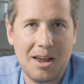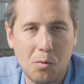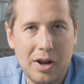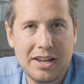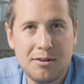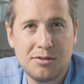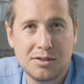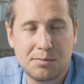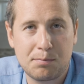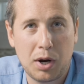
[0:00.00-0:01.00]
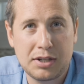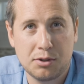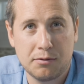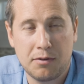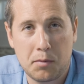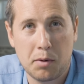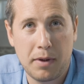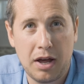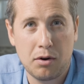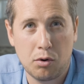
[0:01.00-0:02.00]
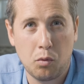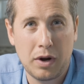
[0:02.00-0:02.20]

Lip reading: A wing uses pressure from your belt or